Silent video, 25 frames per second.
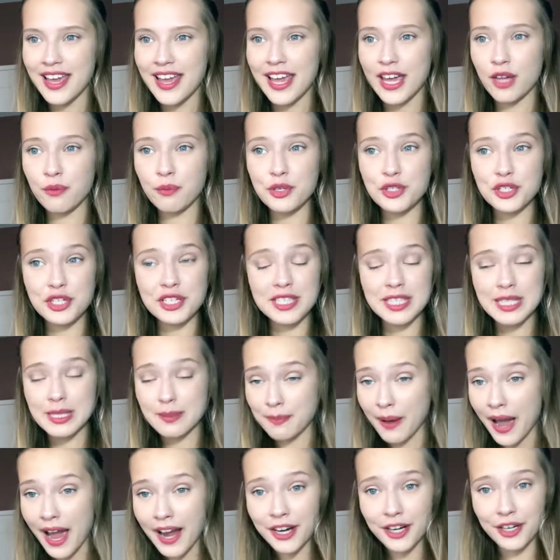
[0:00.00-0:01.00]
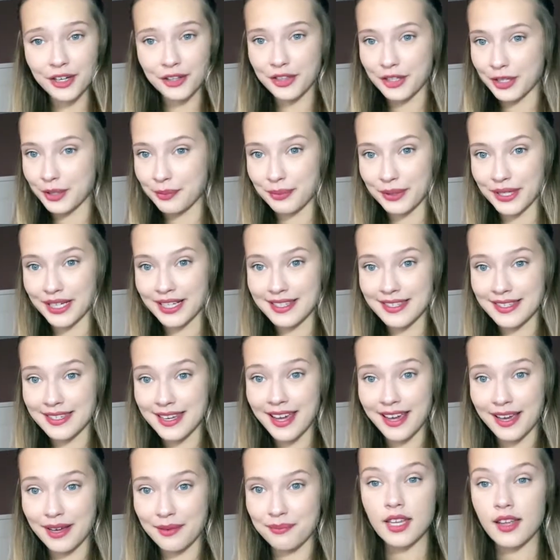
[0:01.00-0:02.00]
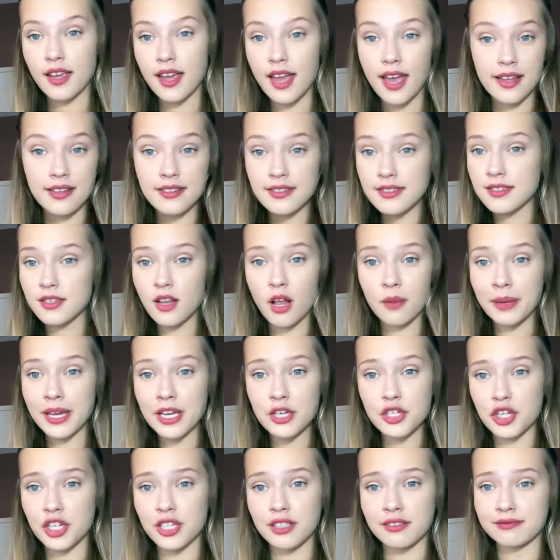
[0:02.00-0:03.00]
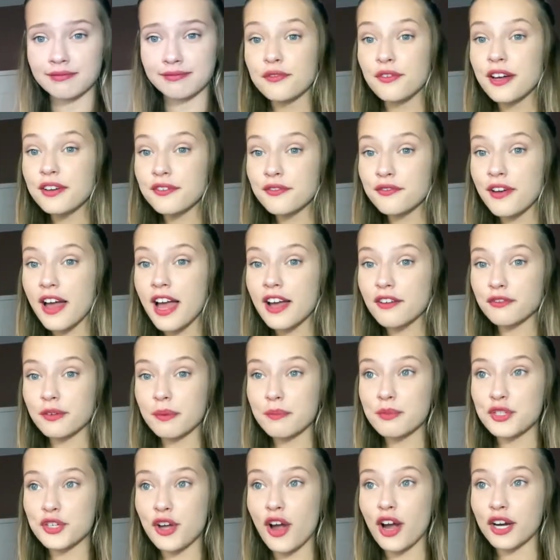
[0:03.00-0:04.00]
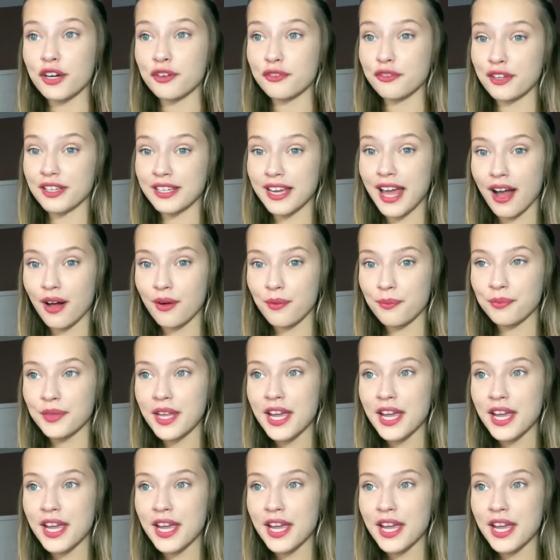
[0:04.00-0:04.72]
and which inspired their breed's name, hence Dalmatian. Fun fact from Geography Now.